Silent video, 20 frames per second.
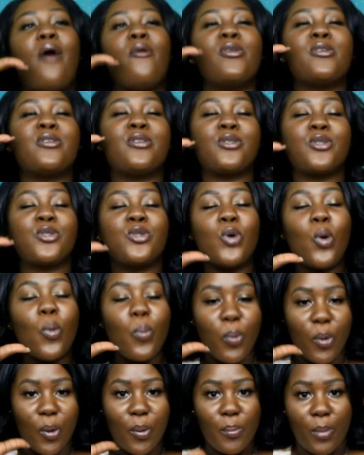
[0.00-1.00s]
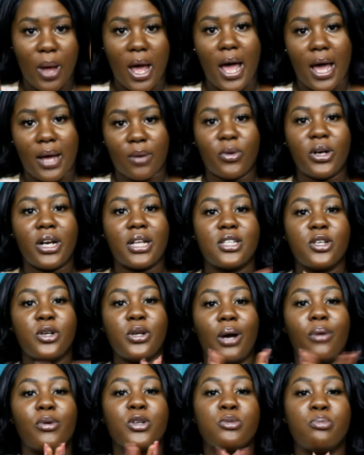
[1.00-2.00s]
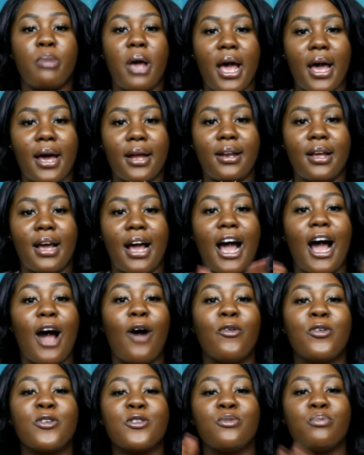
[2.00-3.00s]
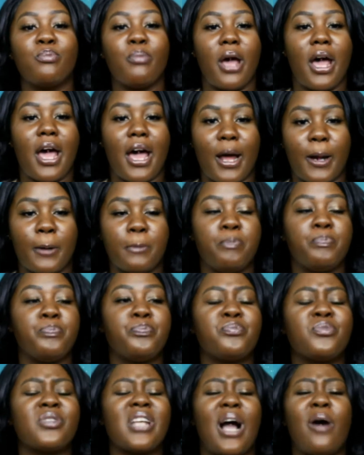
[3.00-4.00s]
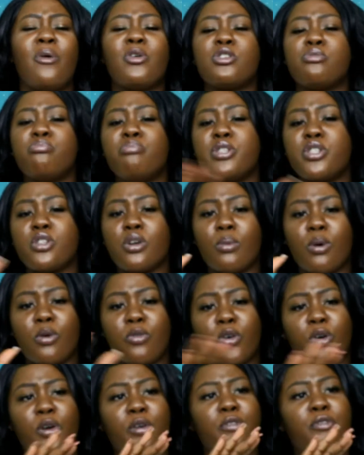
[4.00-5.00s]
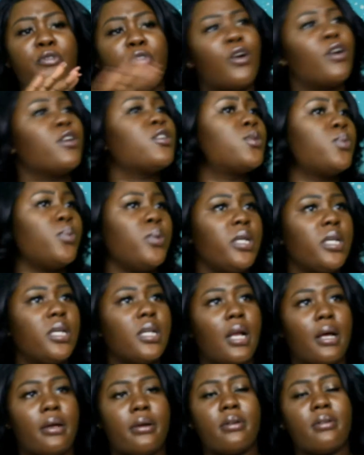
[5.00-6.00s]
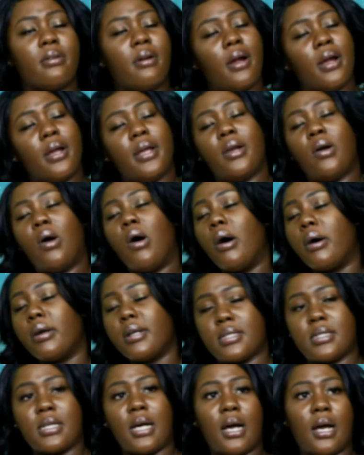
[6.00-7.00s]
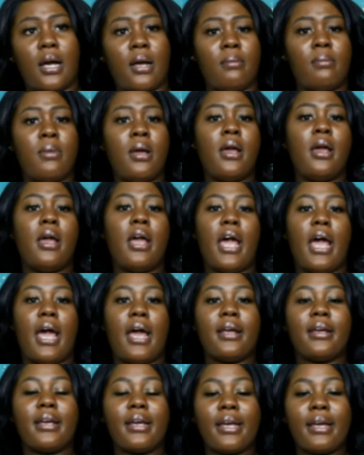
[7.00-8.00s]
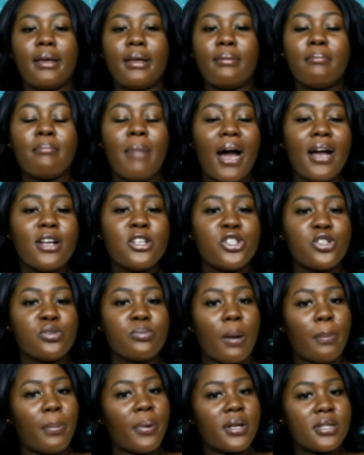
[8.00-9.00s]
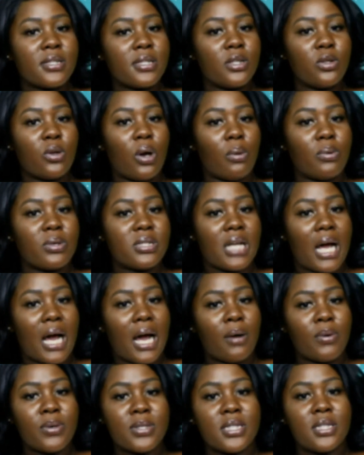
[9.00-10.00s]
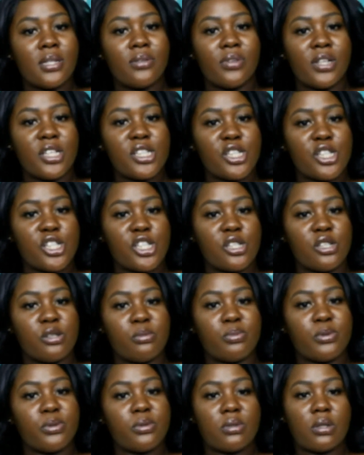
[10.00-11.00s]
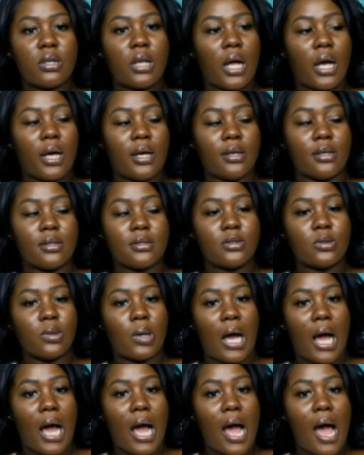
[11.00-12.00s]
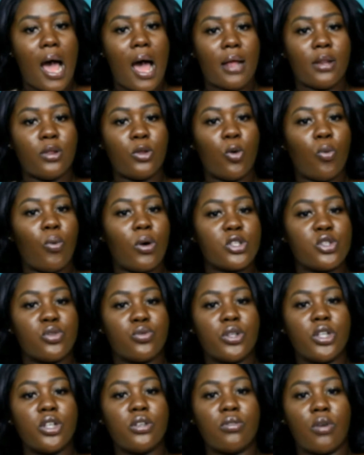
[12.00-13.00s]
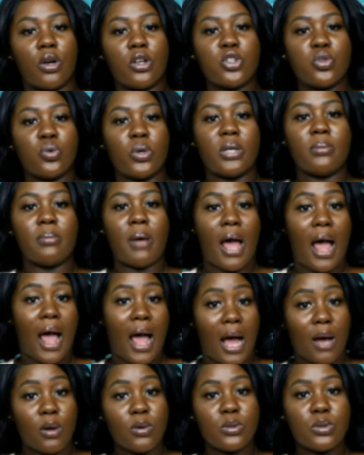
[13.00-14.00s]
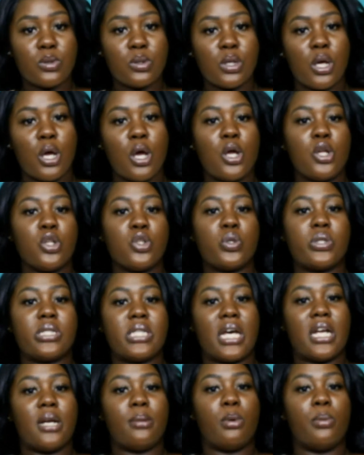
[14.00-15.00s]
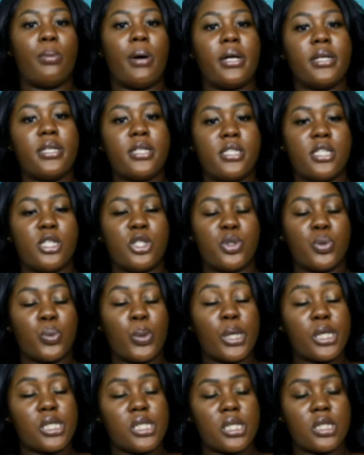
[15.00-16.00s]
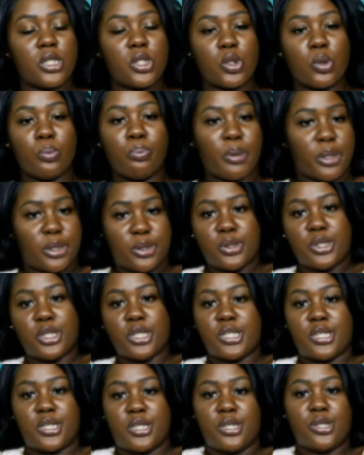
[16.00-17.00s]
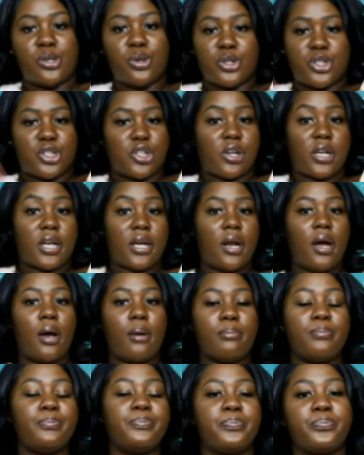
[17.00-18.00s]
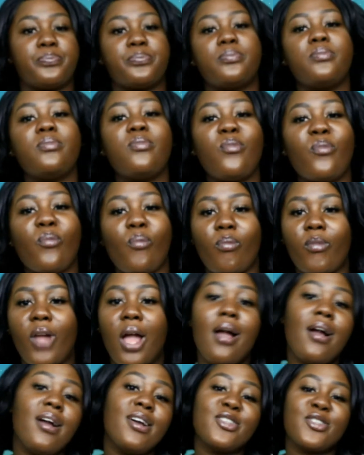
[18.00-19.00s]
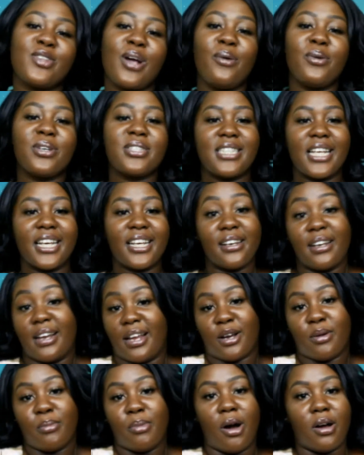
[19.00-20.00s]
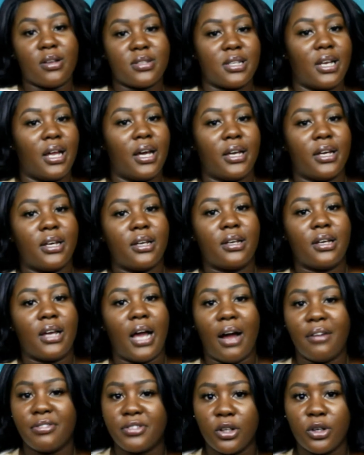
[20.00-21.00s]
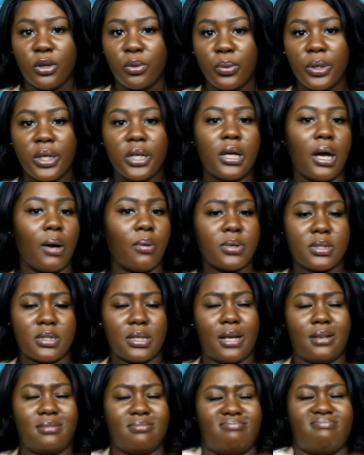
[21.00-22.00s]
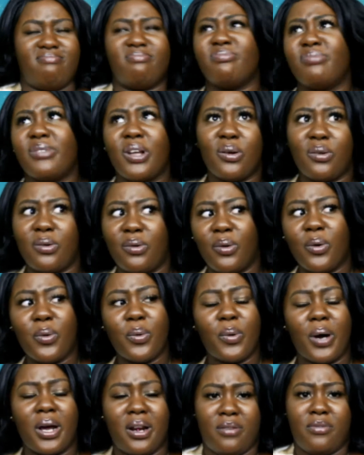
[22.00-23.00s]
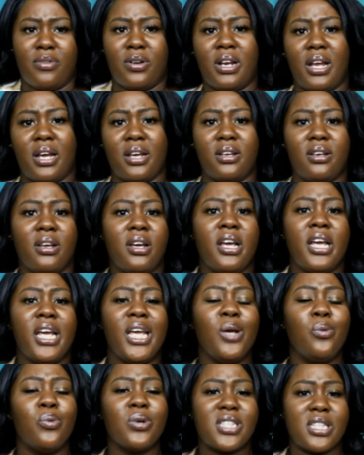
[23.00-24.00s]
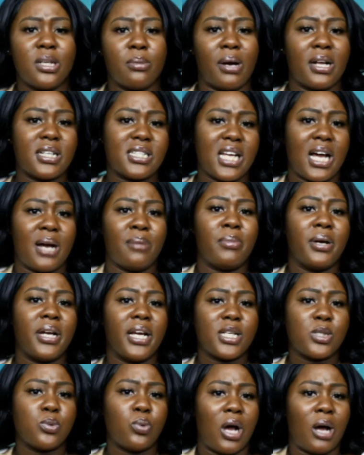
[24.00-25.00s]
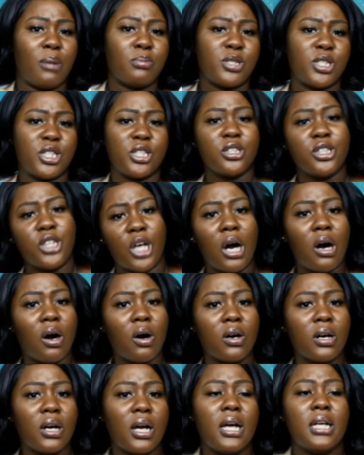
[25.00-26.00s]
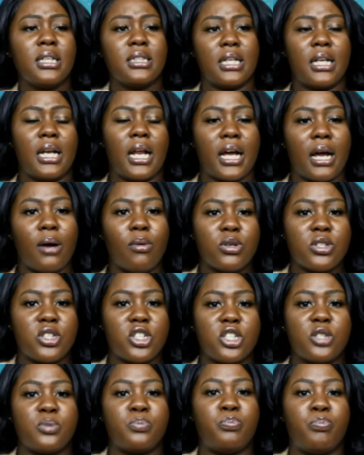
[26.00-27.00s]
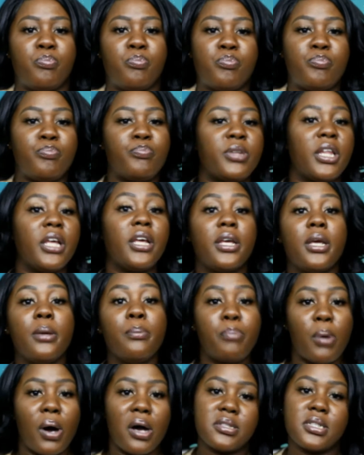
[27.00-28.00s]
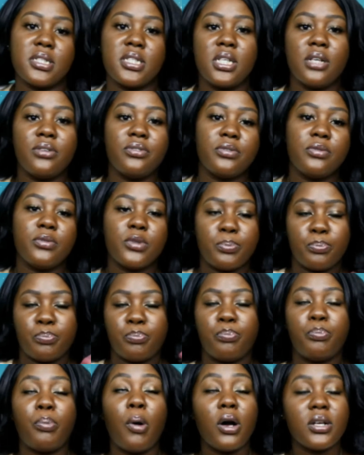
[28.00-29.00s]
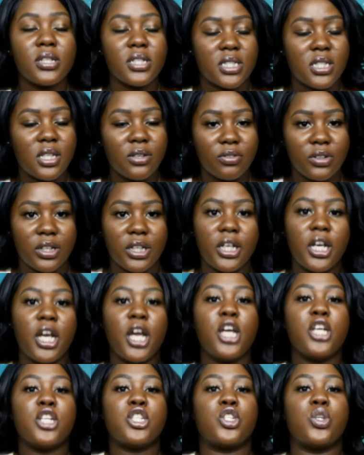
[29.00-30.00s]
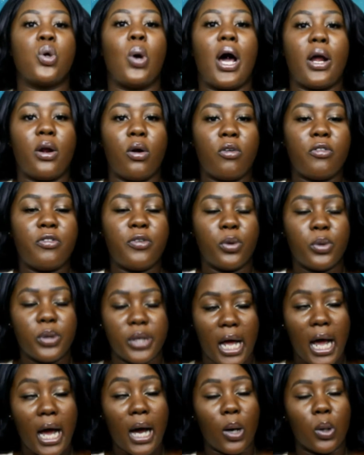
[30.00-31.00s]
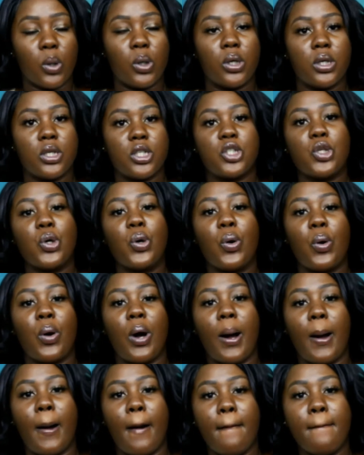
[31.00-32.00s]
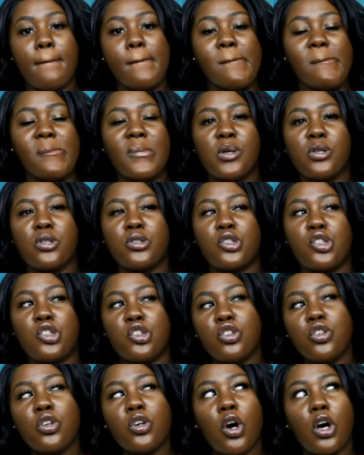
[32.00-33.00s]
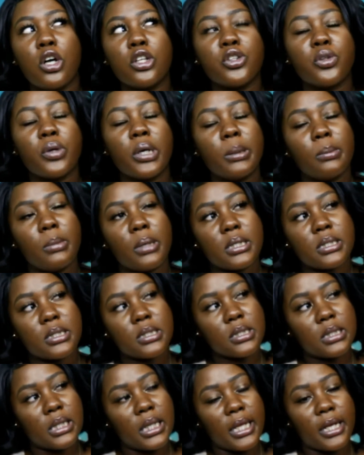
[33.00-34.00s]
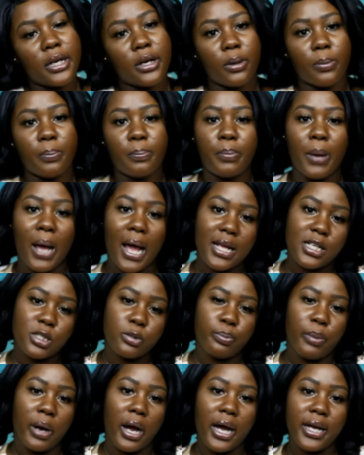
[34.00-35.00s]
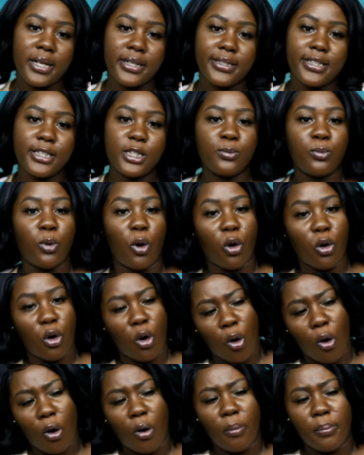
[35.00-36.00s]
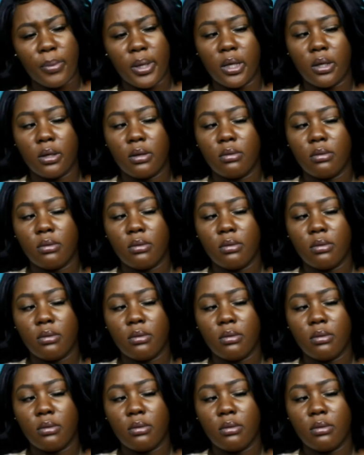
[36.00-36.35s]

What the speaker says: super mad. When I tell you I was mad, I was mad. I was miserable for the first week, like crying all the time. And mind you, my parents didn't know I was in a relationship. Like, so I had no one to really run to in my house to tell them about this situation, but to just, you know, suck it up. So I was taking it like a boss. Like, after the week, I was like, oh, whatever. Like, he wasted my time, but guess what? I'm still young. That, like, I was just thinking positively so I don't feel down. So, 2 or 3 months later passed by, this boy called me.